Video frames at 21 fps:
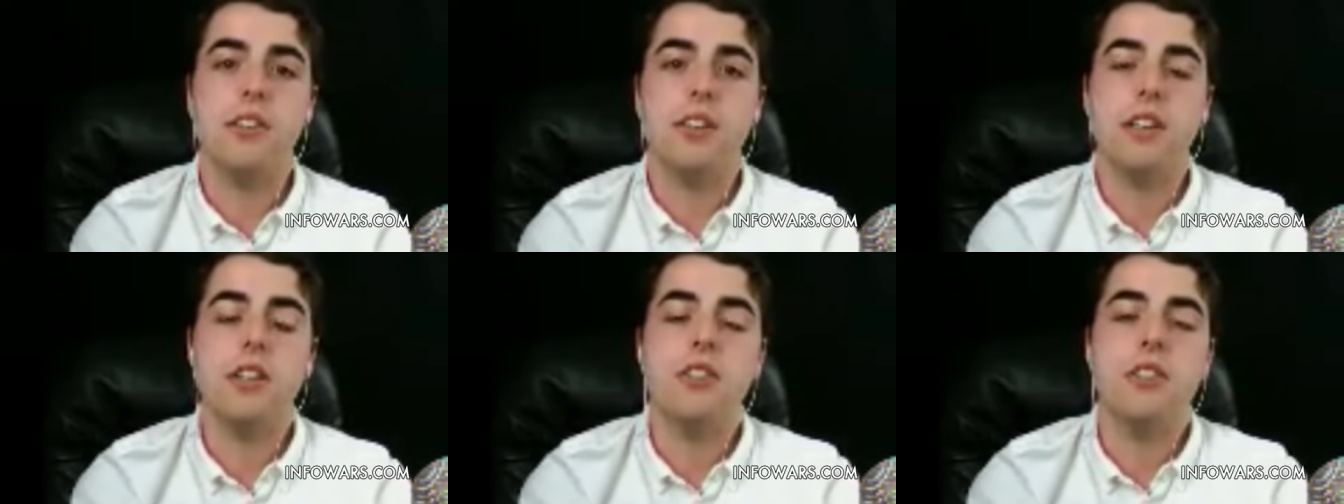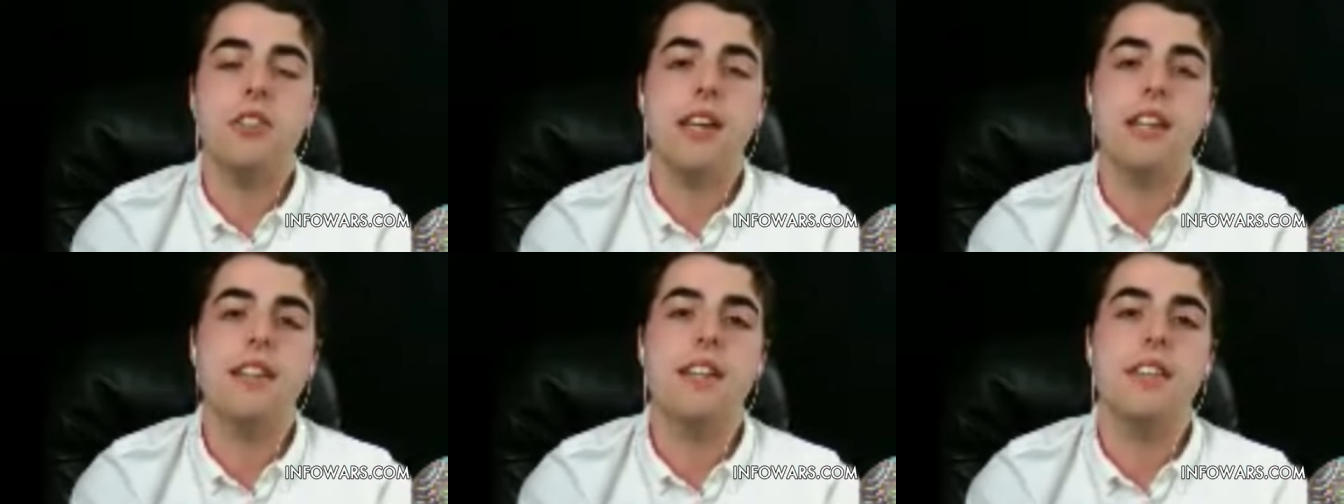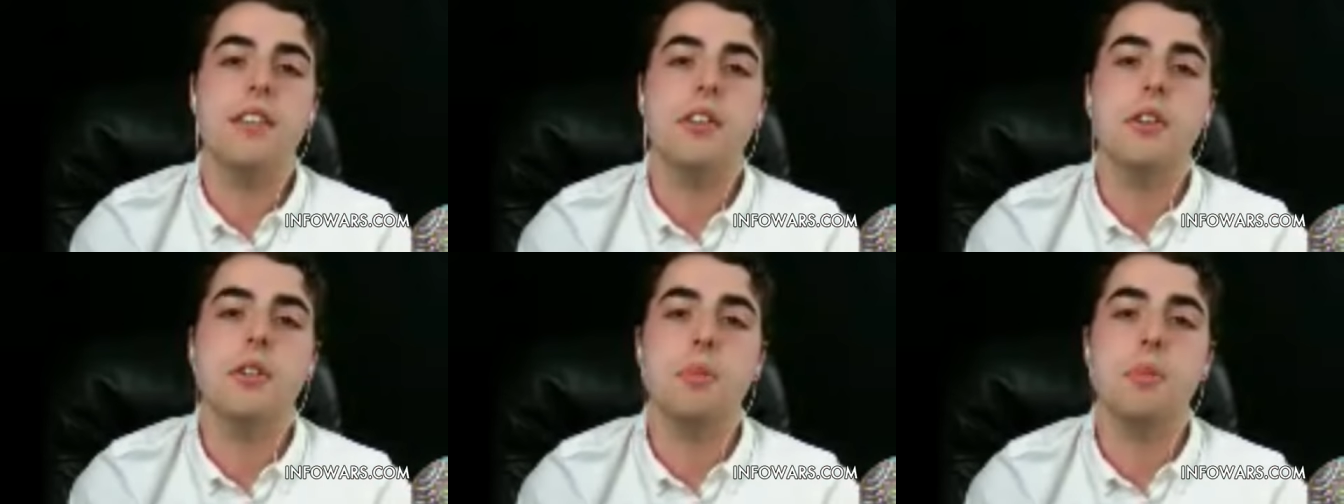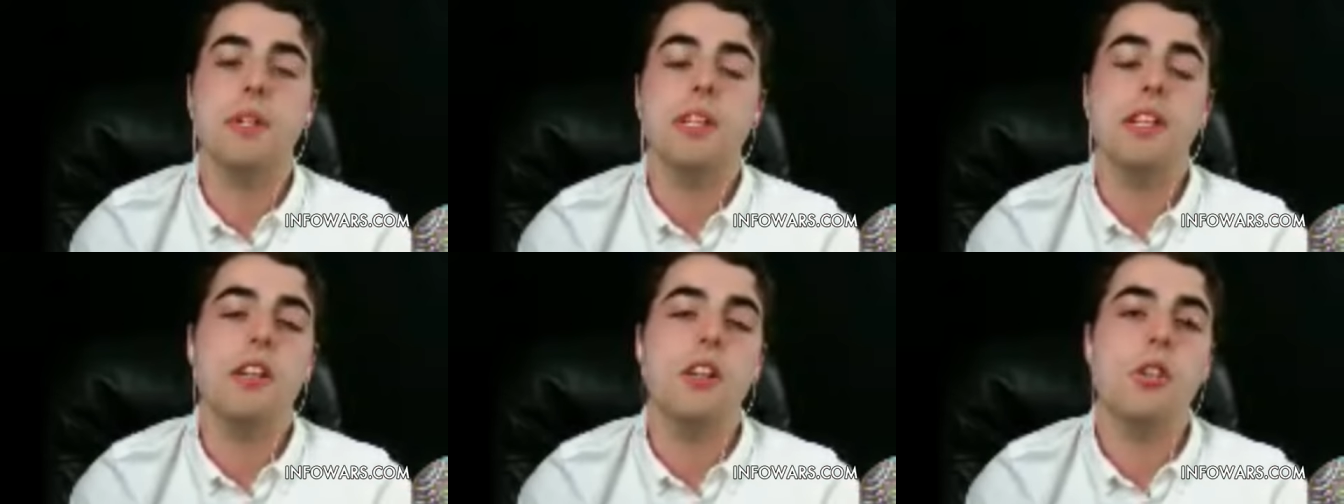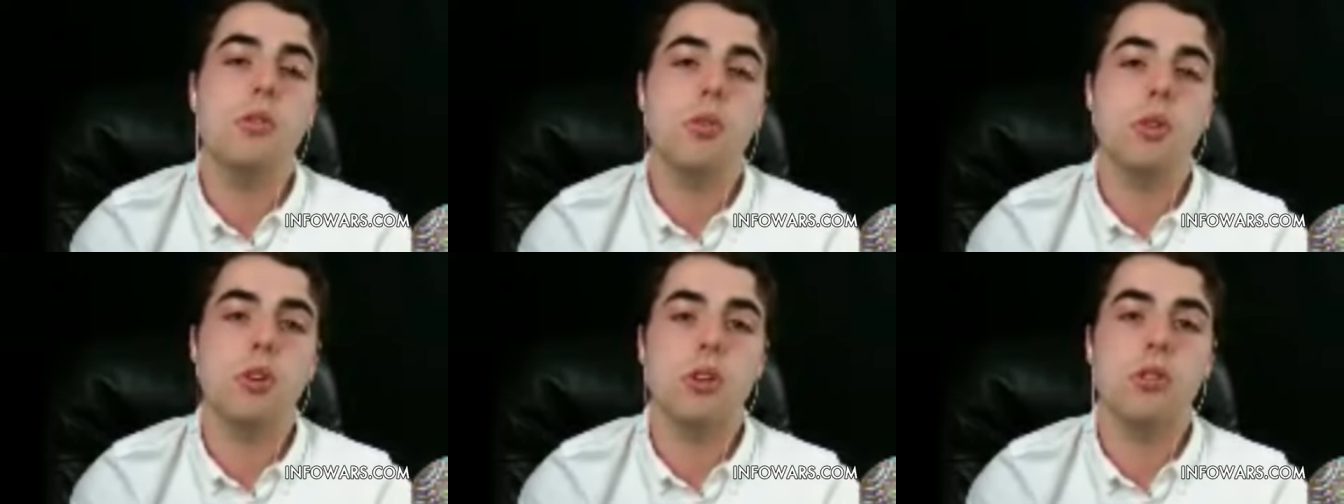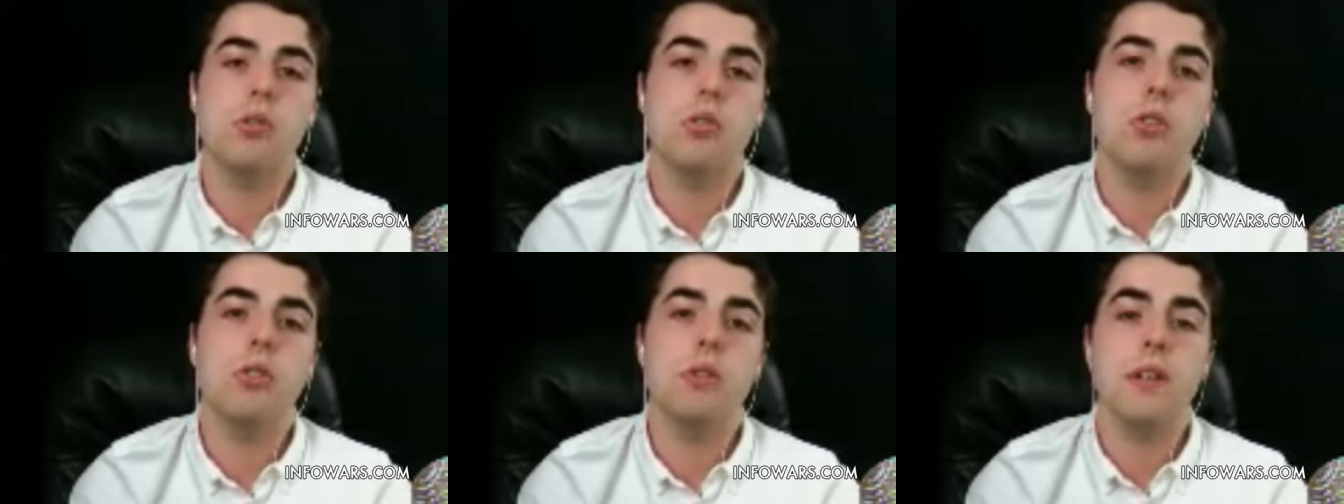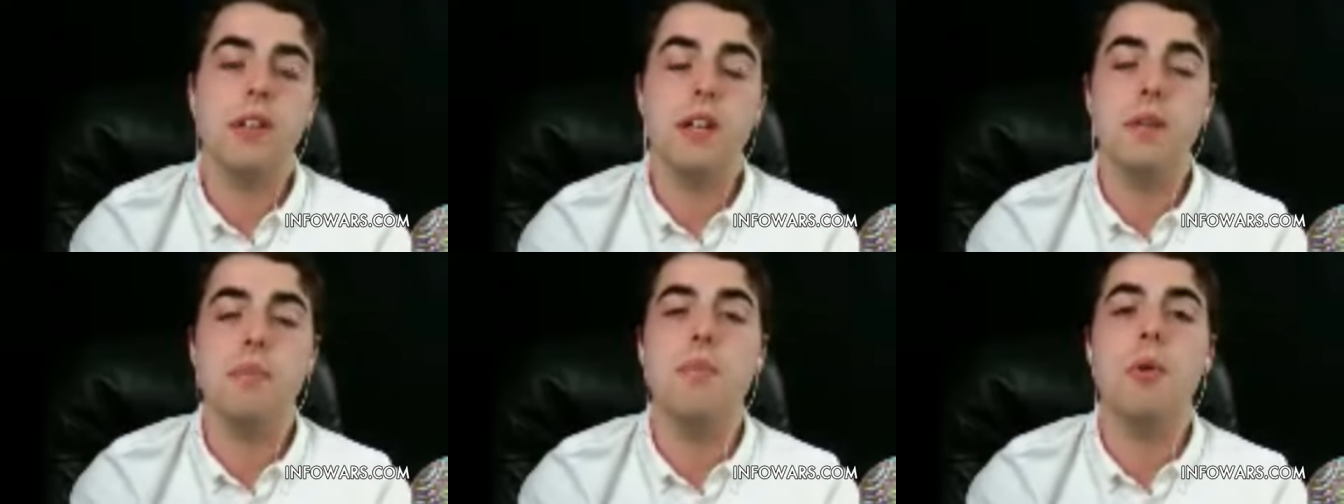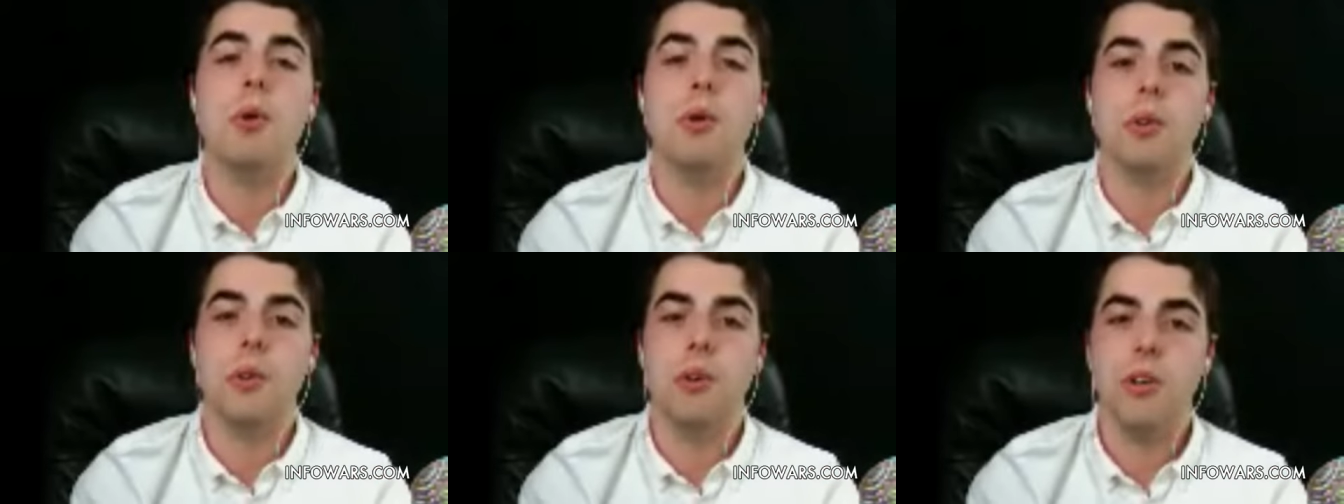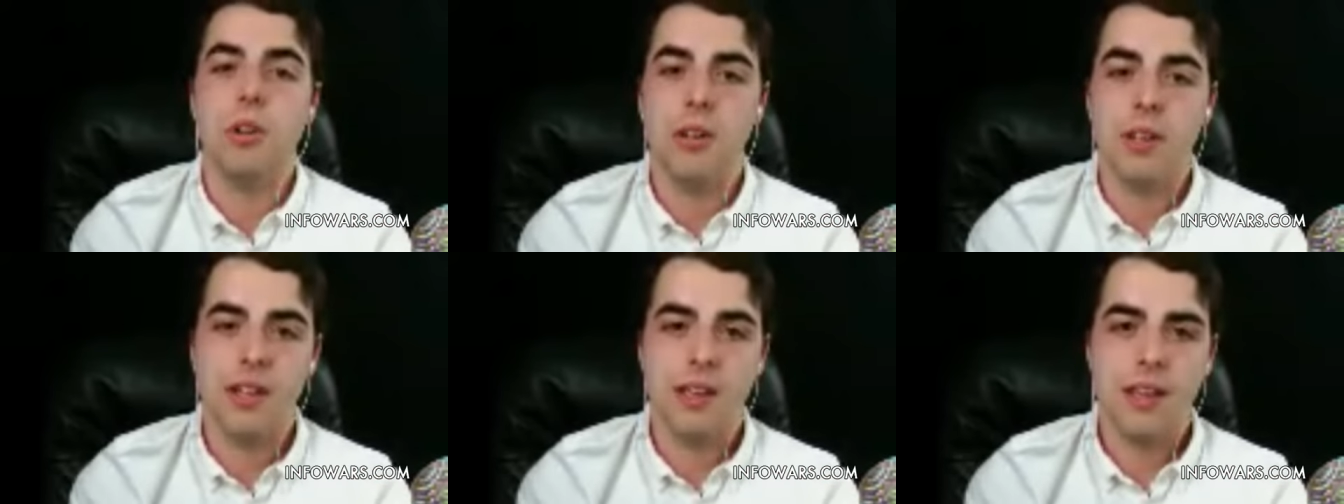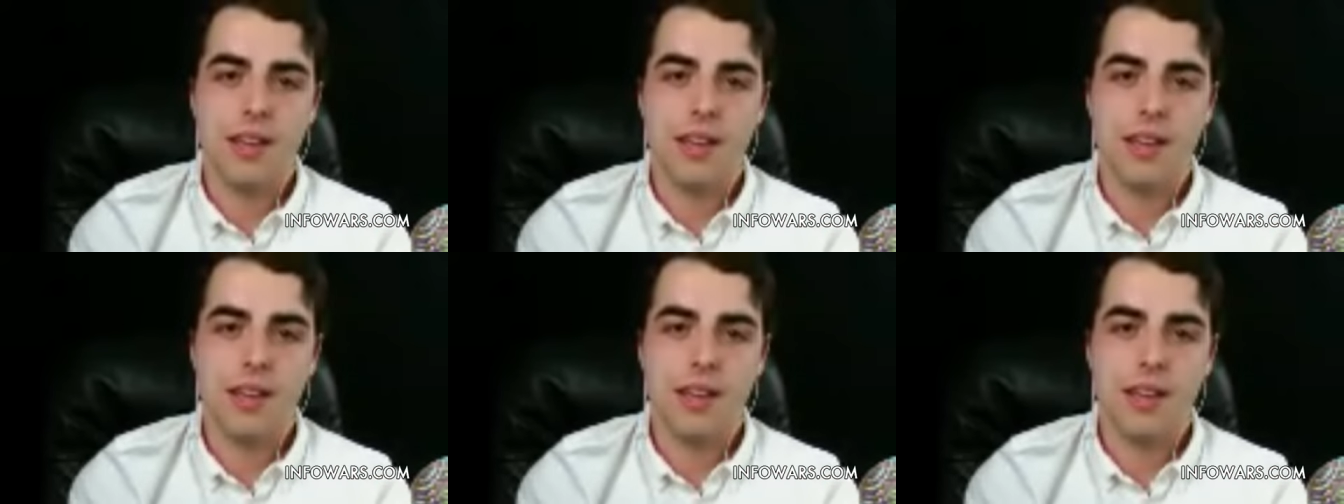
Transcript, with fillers: he's saying that they'll be quote unquote immortal.